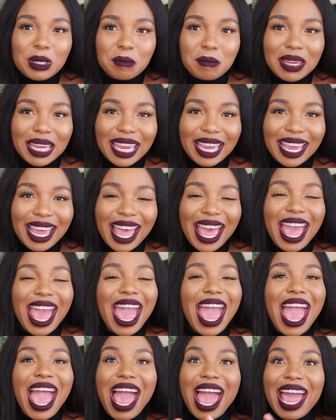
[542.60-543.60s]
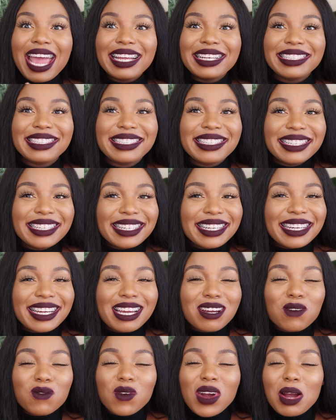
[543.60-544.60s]
to me, and
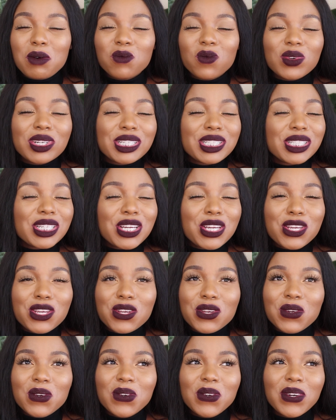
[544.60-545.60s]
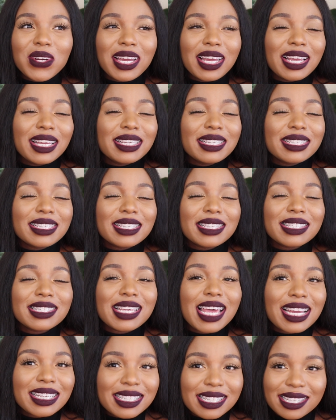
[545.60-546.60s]
I'm wishing you
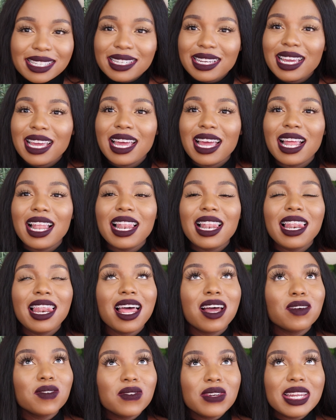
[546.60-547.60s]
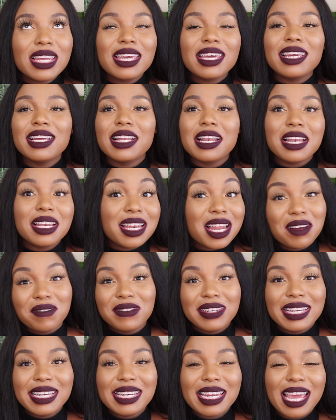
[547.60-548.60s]
such a lovely,
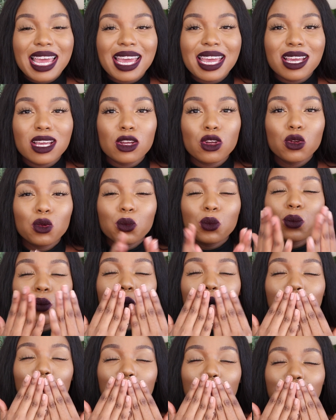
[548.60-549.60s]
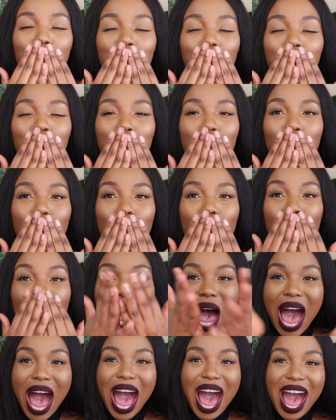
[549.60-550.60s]
lovely day.
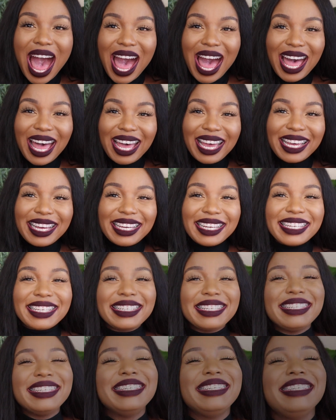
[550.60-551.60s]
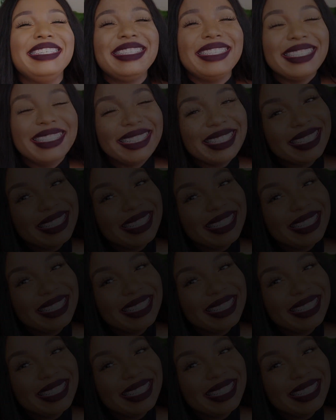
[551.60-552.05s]
Mwah.